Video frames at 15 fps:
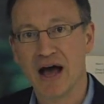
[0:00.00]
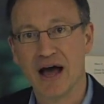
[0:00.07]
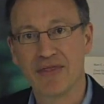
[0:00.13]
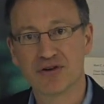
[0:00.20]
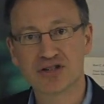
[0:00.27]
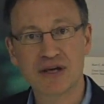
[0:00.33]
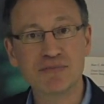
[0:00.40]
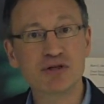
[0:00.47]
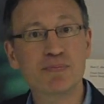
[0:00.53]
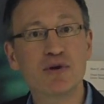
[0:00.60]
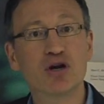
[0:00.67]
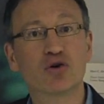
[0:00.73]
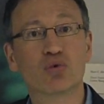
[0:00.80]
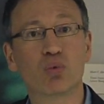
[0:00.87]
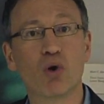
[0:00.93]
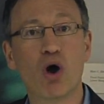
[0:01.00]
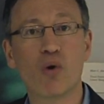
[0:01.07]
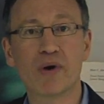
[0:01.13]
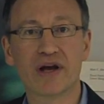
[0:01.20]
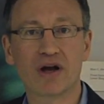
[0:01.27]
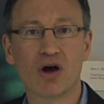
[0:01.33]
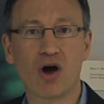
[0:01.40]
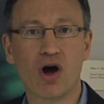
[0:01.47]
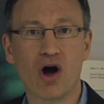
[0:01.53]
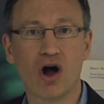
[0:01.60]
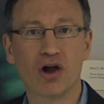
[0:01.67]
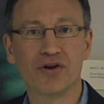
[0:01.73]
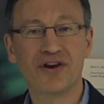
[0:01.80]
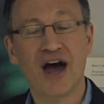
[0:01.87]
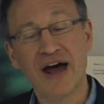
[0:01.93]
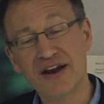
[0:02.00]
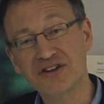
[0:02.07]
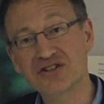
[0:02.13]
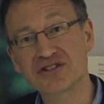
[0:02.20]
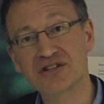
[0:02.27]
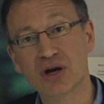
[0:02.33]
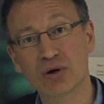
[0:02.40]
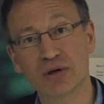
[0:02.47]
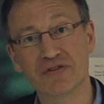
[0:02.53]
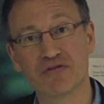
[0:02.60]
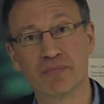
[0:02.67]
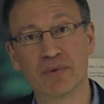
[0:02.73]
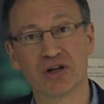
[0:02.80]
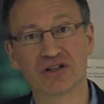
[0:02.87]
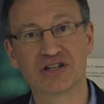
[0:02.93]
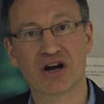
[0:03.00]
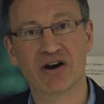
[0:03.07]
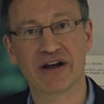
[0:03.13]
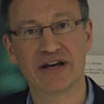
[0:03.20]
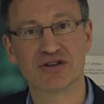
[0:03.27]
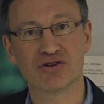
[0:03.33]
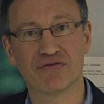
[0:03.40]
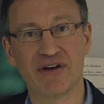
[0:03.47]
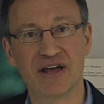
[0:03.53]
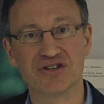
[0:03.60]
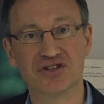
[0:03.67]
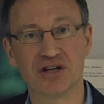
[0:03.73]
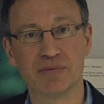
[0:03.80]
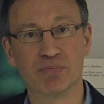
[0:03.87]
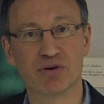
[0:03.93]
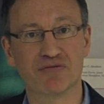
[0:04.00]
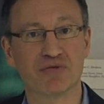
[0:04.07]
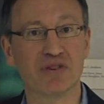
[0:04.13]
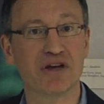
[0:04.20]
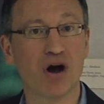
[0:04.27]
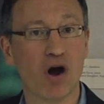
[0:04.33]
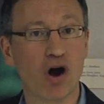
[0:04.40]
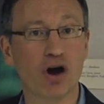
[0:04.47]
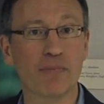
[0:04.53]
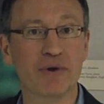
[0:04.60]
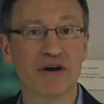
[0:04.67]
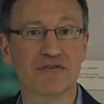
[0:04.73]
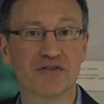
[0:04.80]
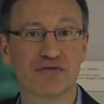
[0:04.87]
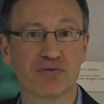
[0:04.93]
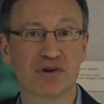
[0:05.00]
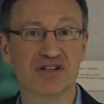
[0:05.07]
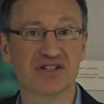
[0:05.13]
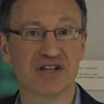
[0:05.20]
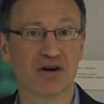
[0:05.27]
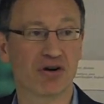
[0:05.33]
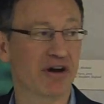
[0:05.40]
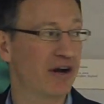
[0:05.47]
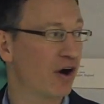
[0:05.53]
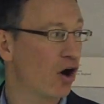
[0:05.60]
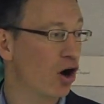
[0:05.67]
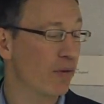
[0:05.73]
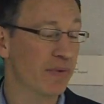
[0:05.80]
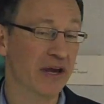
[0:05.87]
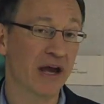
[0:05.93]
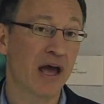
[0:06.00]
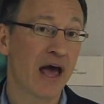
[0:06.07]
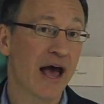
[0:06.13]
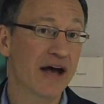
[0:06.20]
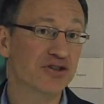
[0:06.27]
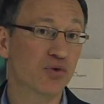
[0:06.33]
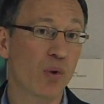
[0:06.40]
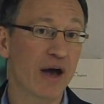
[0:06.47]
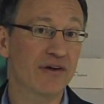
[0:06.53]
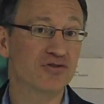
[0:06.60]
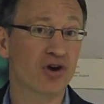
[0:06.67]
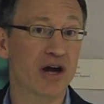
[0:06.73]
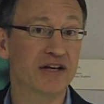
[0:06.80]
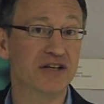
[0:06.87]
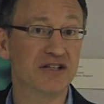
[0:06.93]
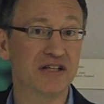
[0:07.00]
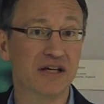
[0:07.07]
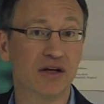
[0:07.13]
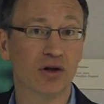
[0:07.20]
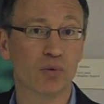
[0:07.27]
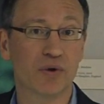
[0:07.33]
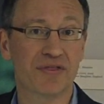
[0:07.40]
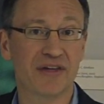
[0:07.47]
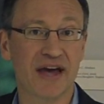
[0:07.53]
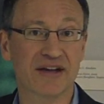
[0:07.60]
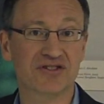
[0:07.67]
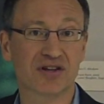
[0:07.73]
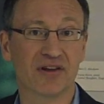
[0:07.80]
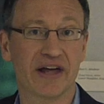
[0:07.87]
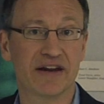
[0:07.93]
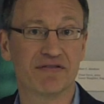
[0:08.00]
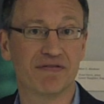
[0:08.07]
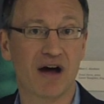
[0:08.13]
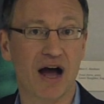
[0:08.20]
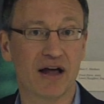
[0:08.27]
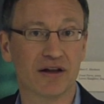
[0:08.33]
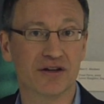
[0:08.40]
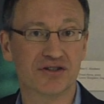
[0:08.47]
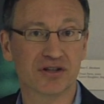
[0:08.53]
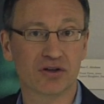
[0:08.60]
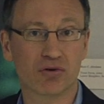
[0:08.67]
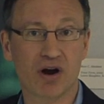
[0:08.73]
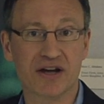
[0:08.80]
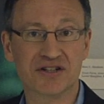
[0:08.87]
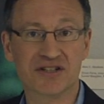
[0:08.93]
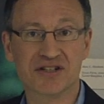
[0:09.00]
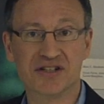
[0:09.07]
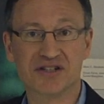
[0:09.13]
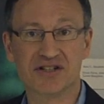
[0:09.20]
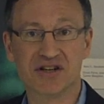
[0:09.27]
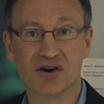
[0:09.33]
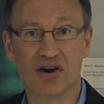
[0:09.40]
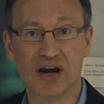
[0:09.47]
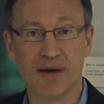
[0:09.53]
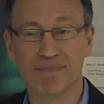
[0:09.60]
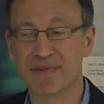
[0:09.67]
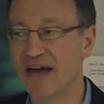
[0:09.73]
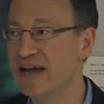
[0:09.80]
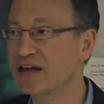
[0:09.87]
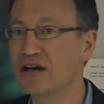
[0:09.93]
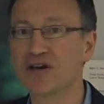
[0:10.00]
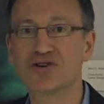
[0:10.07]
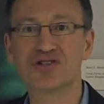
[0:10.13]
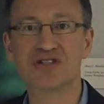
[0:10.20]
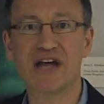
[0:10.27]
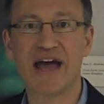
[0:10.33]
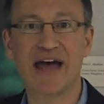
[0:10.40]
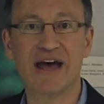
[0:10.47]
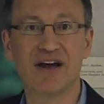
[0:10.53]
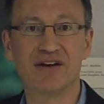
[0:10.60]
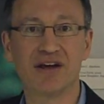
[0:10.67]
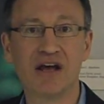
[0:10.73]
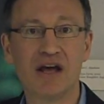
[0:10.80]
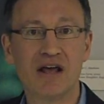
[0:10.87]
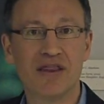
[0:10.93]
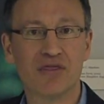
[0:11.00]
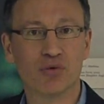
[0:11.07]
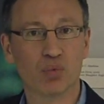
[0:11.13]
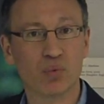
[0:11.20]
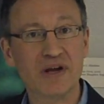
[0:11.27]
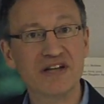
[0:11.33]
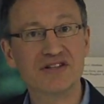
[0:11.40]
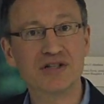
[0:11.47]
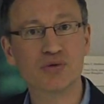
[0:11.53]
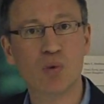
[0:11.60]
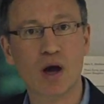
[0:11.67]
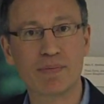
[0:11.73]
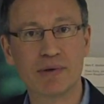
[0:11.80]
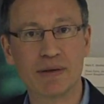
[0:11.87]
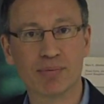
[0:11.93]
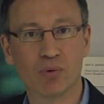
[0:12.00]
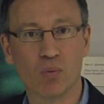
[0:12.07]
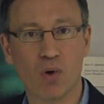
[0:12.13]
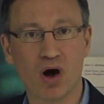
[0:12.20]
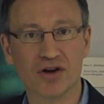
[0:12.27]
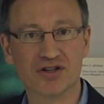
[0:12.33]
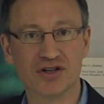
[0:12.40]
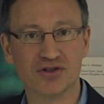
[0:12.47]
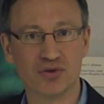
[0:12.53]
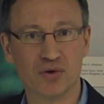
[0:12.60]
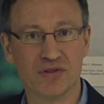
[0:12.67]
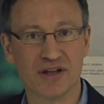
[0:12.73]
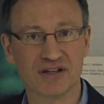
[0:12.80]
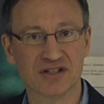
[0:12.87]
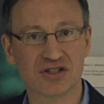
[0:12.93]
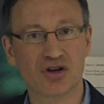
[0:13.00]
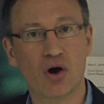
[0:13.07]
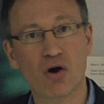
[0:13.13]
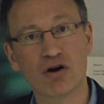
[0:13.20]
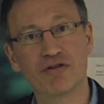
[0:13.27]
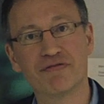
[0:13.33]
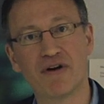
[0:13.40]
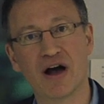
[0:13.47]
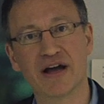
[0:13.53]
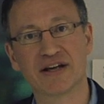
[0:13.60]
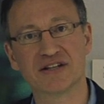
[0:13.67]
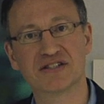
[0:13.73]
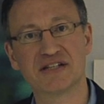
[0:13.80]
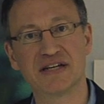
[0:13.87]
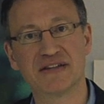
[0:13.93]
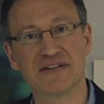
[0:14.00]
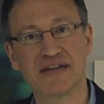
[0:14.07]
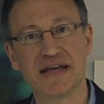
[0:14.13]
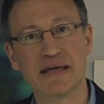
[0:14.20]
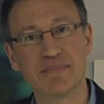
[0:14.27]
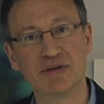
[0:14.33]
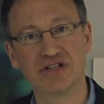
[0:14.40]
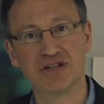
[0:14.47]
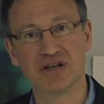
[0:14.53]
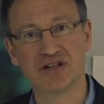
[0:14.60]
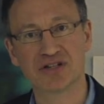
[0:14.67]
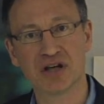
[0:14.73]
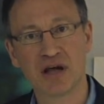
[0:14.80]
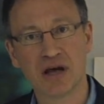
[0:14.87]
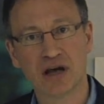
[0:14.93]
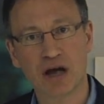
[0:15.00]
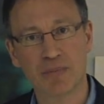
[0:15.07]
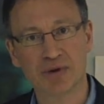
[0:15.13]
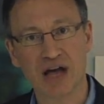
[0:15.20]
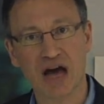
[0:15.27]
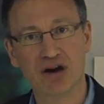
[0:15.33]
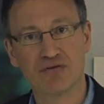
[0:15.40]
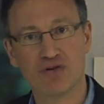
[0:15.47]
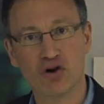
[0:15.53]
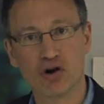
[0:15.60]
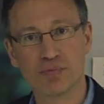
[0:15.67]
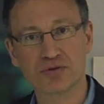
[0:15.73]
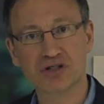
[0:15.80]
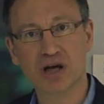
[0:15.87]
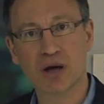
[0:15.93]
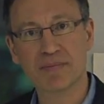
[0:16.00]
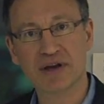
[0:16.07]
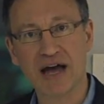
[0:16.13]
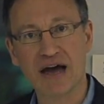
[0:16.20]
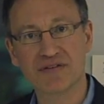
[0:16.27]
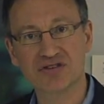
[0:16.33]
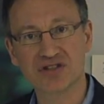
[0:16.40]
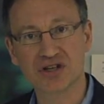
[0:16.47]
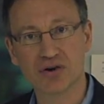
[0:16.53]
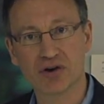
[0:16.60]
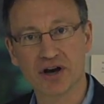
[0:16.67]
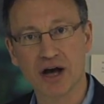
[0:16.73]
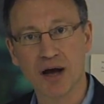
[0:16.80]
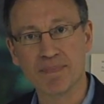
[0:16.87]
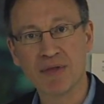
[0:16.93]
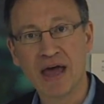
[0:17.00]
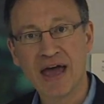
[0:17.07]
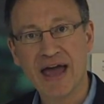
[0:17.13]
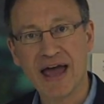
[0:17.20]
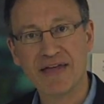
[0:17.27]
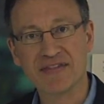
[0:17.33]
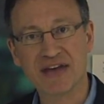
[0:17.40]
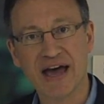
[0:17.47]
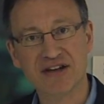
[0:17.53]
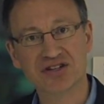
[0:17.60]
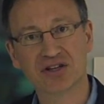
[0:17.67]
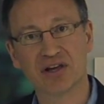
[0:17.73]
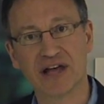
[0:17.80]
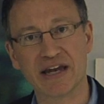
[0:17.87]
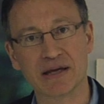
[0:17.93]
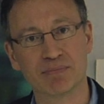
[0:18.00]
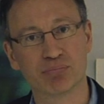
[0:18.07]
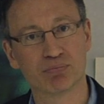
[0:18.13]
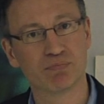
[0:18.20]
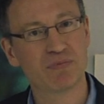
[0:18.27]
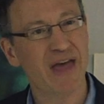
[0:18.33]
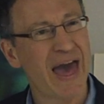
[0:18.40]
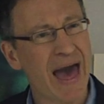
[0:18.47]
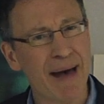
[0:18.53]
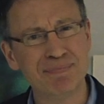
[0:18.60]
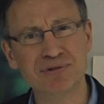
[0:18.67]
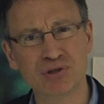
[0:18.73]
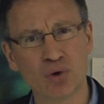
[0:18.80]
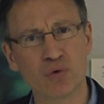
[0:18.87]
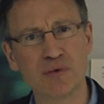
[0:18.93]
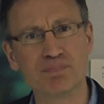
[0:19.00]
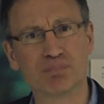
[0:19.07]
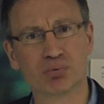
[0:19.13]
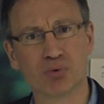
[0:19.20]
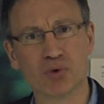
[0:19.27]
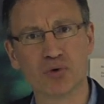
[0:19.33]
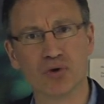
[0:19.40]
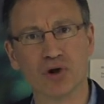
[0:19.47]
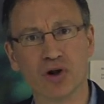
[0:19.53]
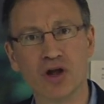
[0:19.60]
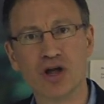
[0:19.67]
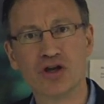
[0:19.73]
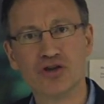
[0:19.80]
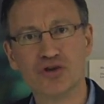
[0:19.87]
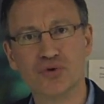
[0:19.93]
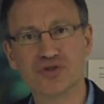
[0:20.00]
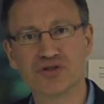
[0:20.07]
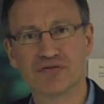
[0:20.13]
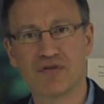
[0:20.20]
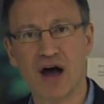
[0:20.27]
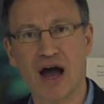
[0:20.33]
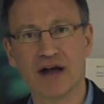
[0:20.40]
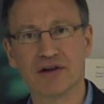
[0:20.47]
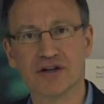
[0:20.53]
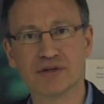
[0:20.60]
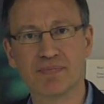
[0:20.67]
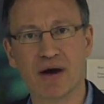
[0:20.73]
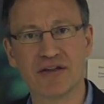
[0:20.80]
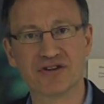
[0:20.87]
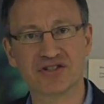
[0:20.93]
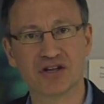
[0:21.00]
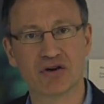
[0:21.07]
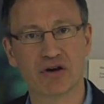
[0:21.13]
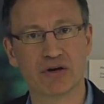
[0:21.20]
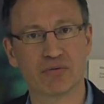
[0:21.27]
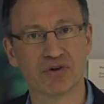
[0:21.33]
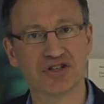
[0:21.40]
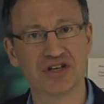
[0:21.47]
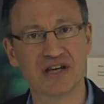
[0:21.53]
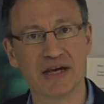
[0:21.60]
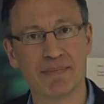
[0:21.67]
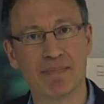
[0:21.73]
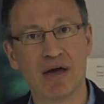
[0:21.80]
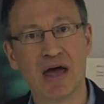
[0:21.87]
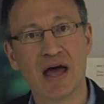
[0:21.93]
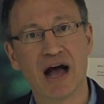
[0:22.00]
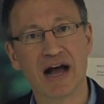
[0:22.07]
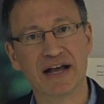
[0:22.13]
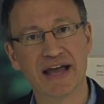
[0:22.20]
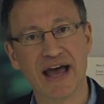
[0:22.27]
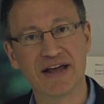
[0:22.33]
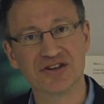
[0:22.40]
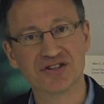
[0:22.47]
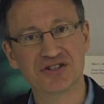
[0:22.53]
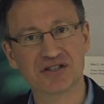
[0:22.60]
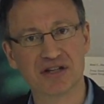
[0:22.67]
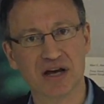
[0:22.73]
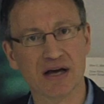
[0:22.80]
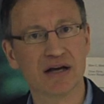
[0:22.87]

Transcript: There seems to be a growing call, not necessarily for military intervention, but for the arming of the Free Syrian Army as a way of trying to deal with the escalating violence and crisis in Syria. I can understand the reasons why people want to do this. It's horrifying seeing the images coming out of Homs, coming out of Syria, and the escalating, absolutely brutal use of violence by the Syrian regime against